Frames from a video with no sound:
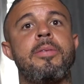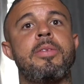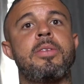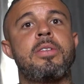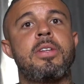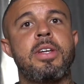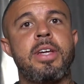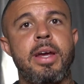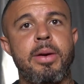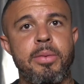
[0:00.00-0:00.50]

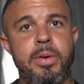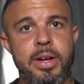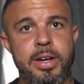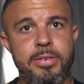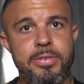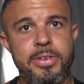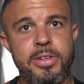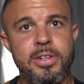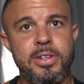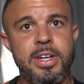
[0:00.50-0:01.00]
to get ready
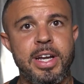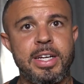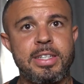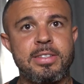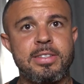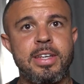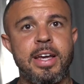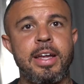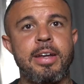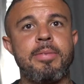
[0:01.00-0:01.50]
for your next
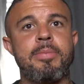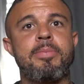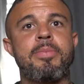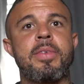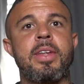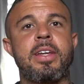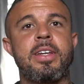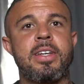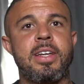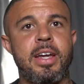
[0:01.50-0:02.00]
set
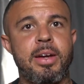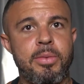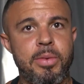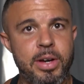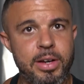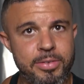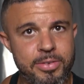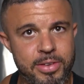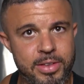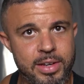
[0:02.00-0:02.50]
and to get
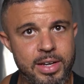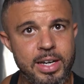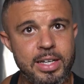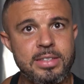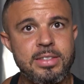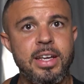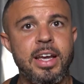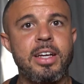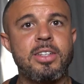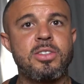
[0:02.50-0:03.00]
ready for the
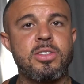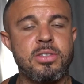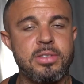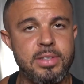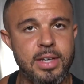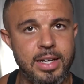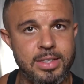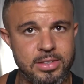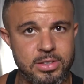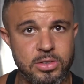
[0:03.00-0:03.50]
next
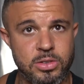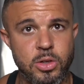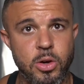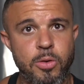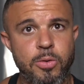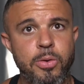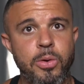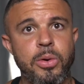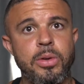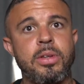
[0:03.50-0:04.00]
exercise and so
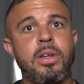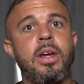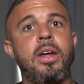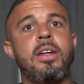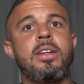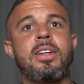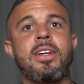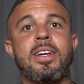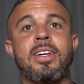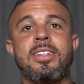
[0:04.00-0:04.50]
forth,
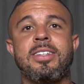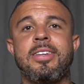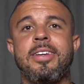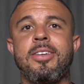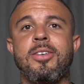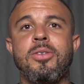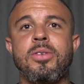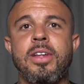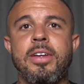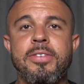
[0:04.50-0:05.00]
to
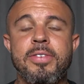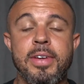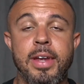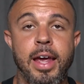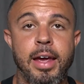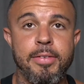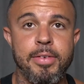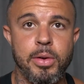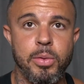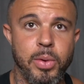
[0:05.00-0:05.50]
continue lifting
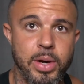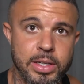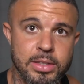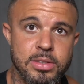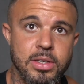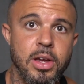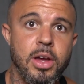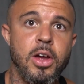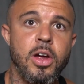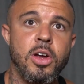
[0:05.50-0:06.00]
heavy
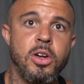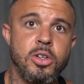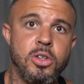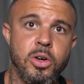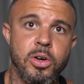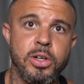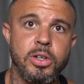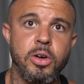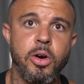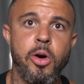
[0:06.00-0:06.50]
weights
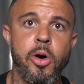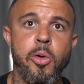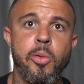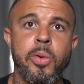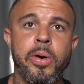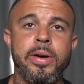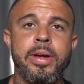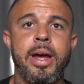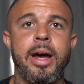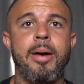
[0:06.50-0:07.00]
during your whole
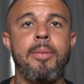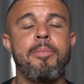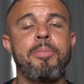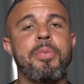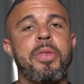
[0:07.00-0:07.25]
workout.